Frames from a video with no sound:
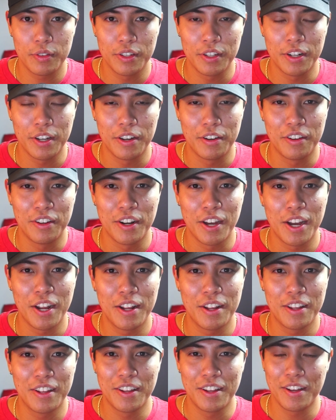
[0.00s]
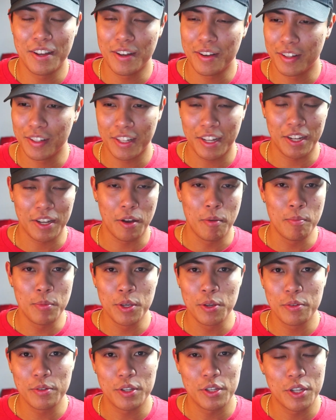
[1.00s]
You know, not like
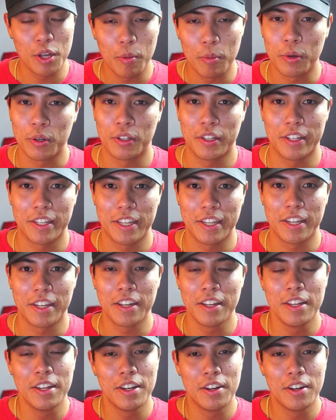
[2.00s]
immune to double clicking